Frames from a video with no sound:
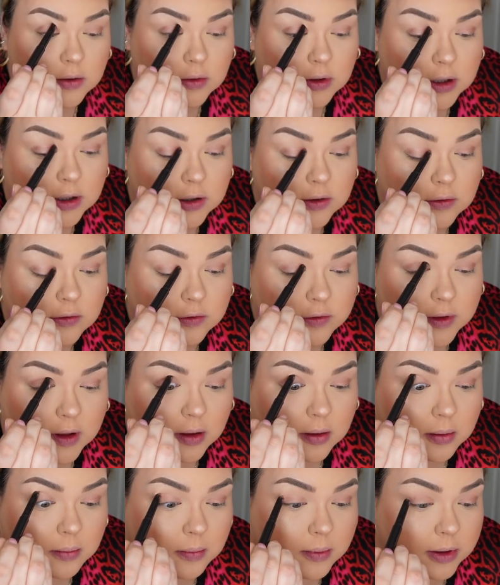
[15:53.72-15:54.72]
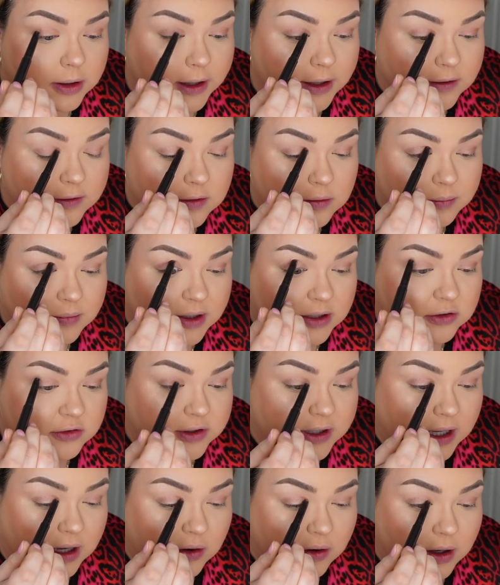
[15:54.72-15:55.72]
You can use them like smudged
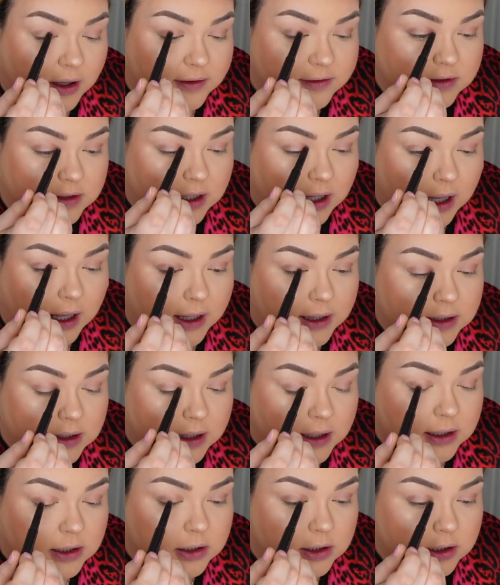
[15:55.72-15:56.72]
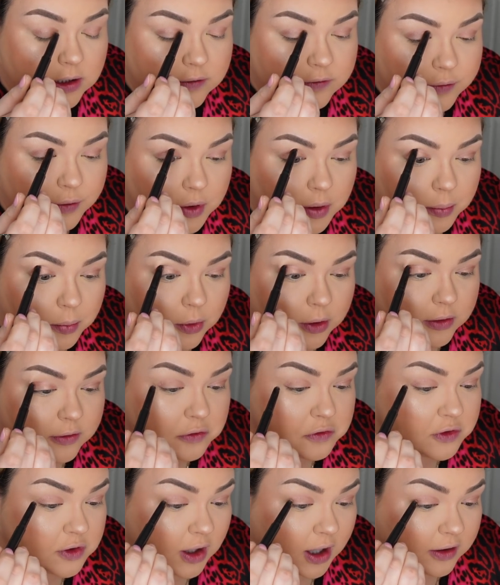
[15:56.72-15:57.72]
out as an eyeliner for a more
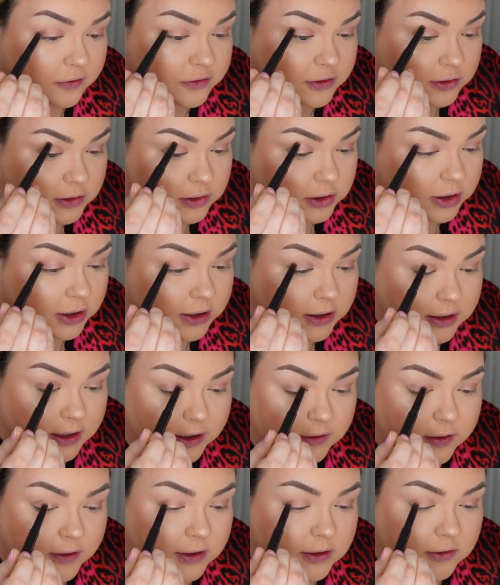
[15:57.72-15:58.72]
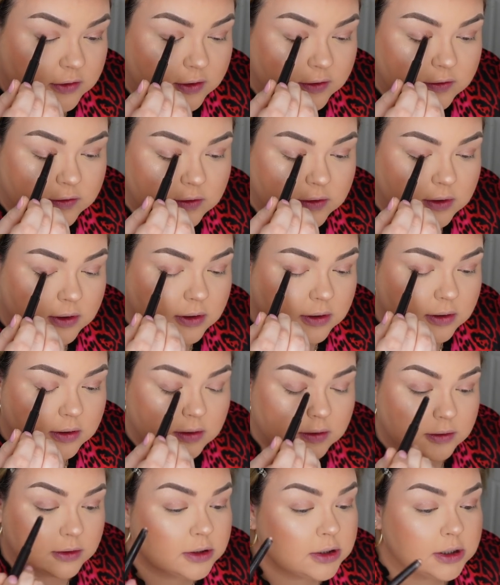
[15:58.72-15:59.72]
soft look. Like they're just, oh,
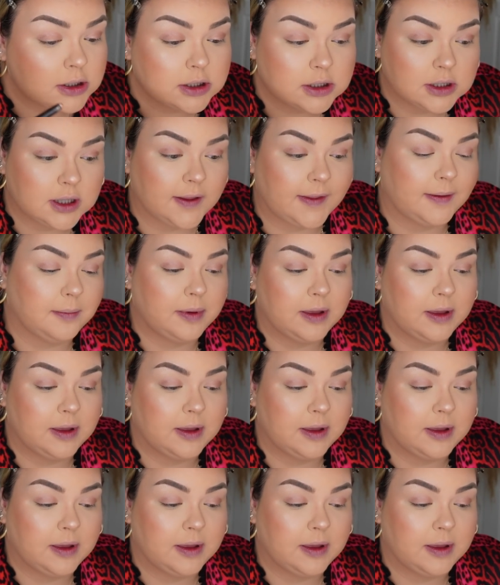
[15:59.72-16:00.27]
and the